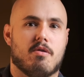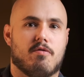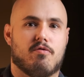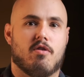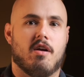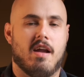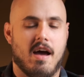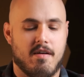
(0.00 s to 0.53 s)

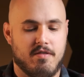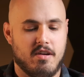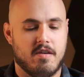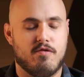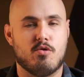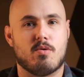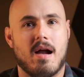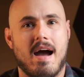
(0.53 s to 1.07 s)
front heavy. If
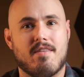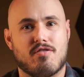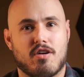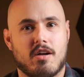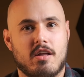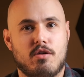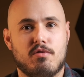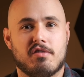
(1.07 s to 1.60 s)
you're ever
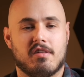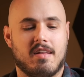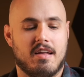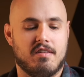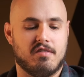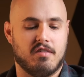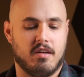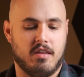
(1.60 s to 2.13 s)
going to use a
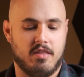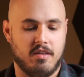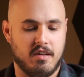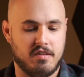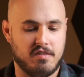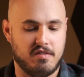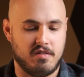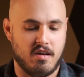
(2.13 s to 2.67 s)
lens like
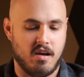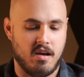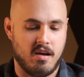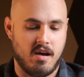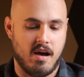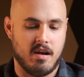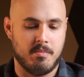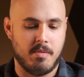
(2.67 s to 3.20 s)
this
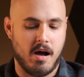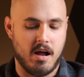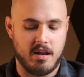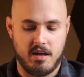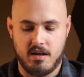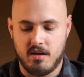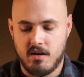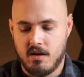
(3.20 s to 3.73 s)
on a
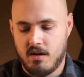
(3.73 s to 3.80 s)
body,